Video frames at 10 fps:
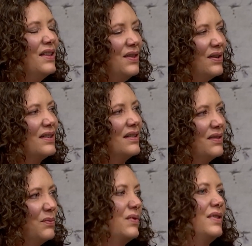they'll
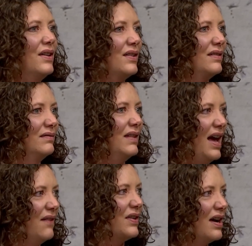they'll
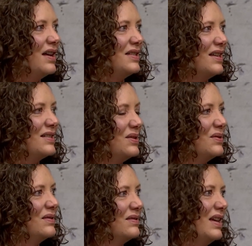have a contest and,